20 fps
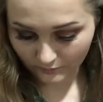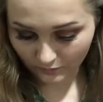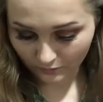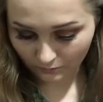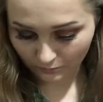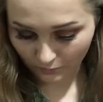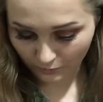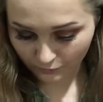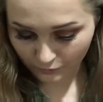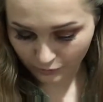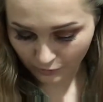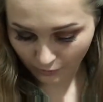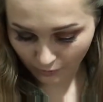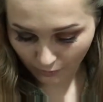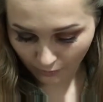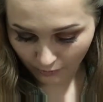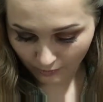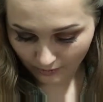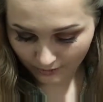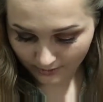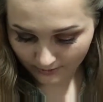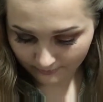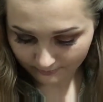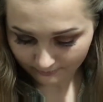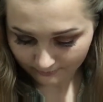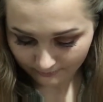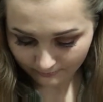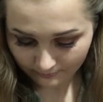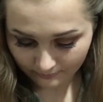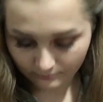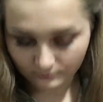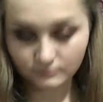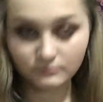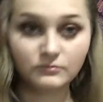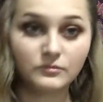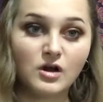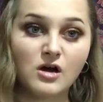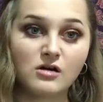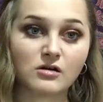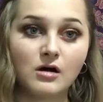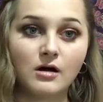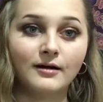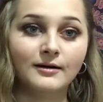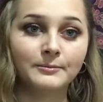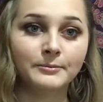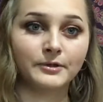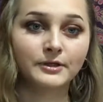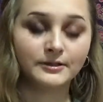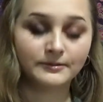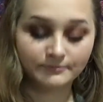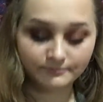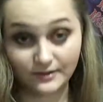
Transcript: Rose gold. Not copper.